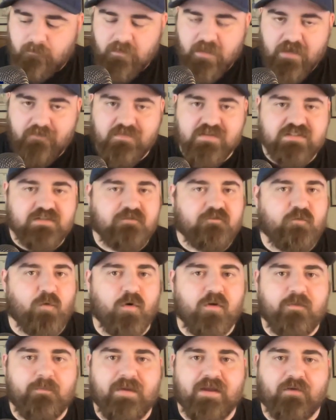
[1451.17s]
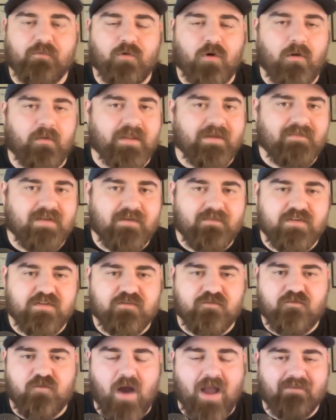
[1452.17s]
if it's a fourth big role, even if it's
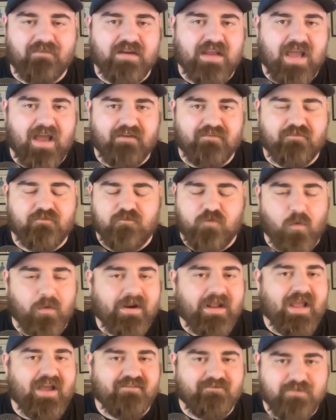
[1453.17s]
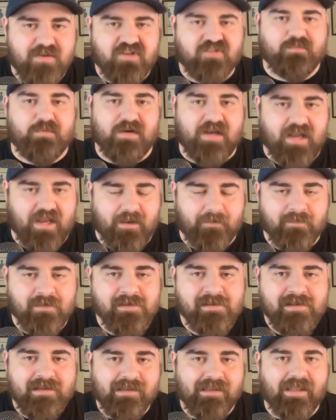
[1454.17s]
five and a half, four and a half minutes per game,
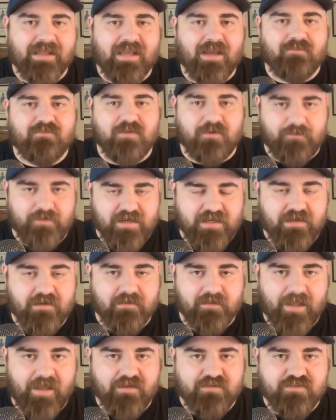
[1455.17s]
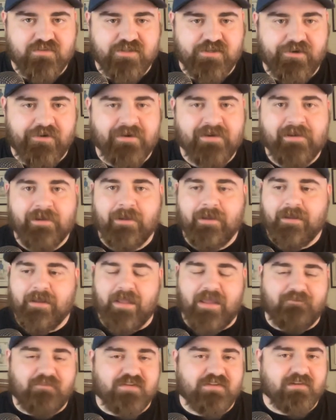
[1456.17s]
like Efton Reed last year,
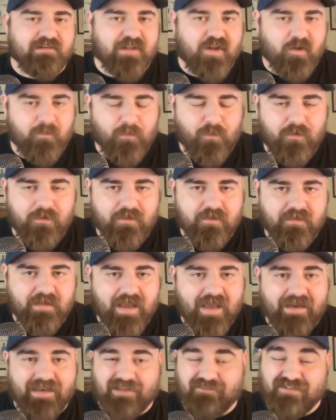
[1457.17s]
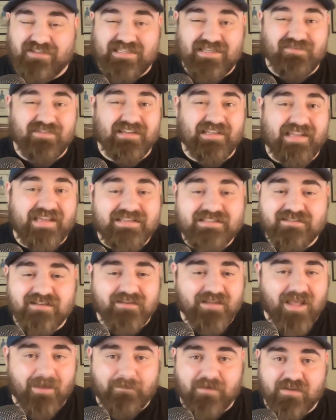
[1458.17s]
if it's a little more than that, if it's even less
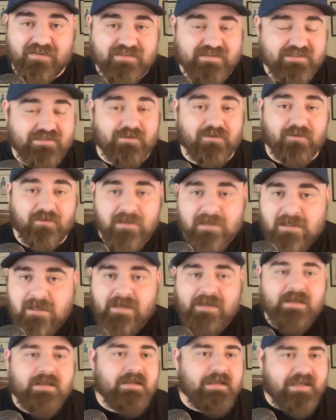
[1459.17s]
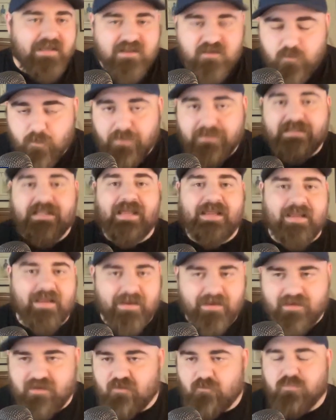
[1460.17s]
than that, but it's still he's
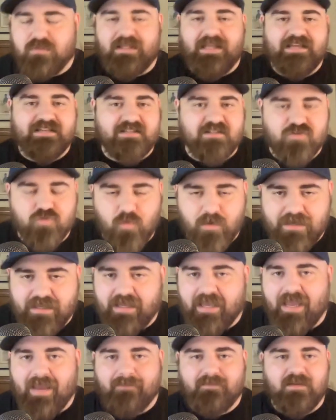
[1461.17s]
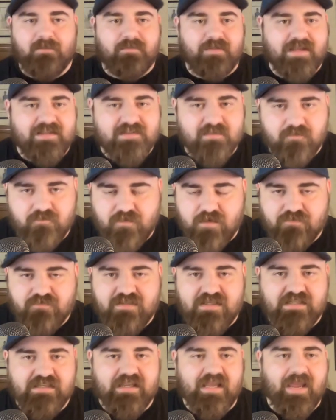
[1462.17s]
playing. He plays in 20 games, he plays in
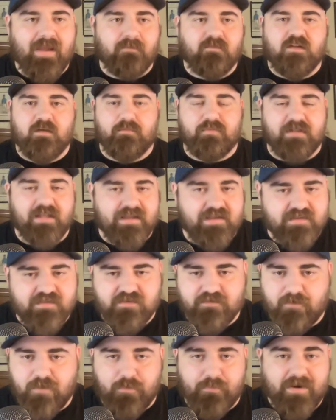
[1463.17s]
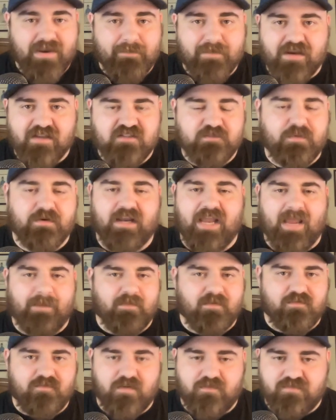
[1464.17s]
15 games, he plays three minutes per game
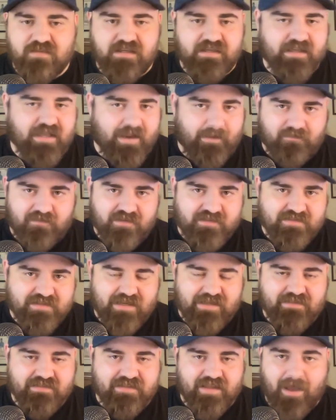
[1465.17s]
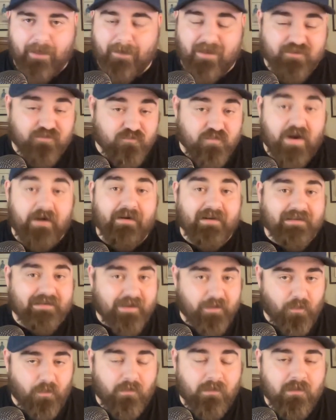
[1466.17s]
in 15 games. Let's say it's that. That's very
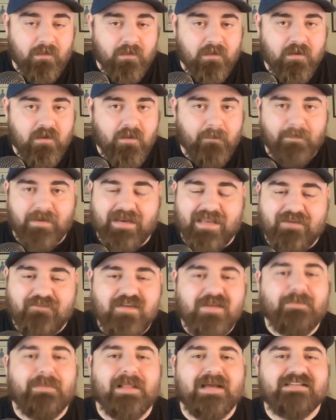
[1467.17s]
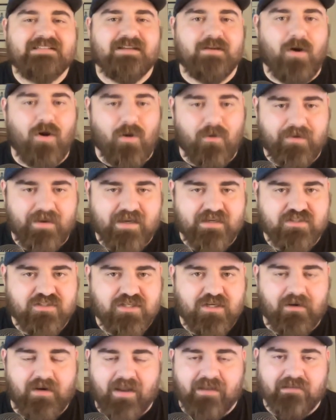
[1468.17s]
little. But if he plays at all next
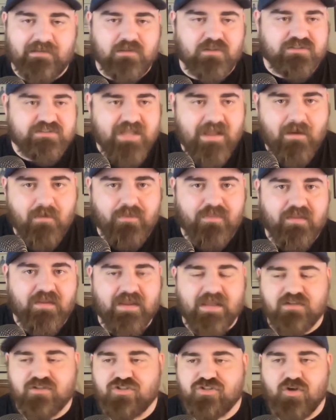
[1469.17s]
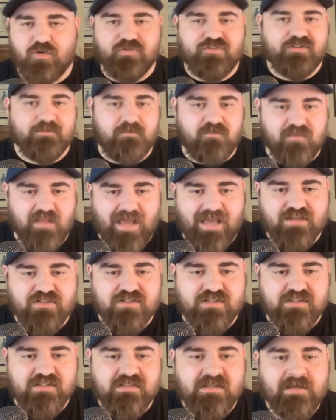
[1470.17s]
year and looks healthy and shows some
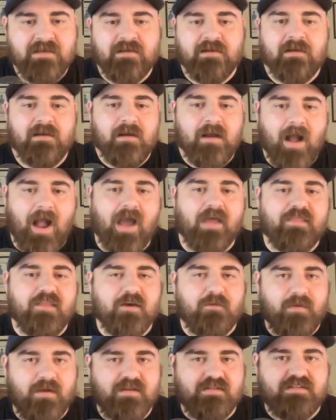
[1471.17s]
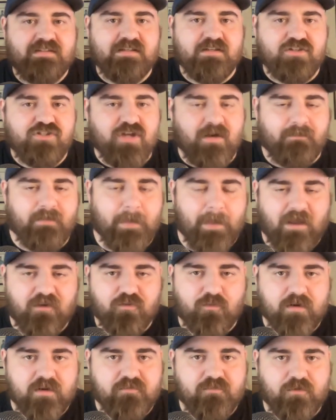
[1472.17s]
flashes, I think we could see a jump in that
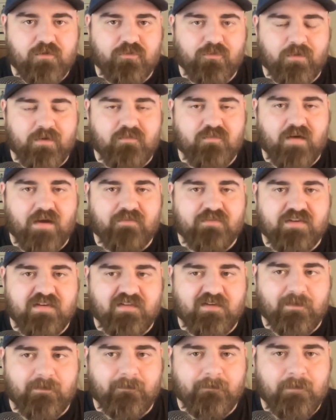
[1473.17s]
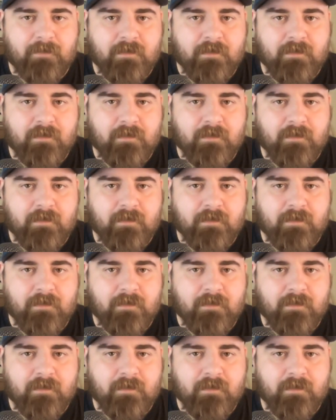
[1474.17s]
24 25 season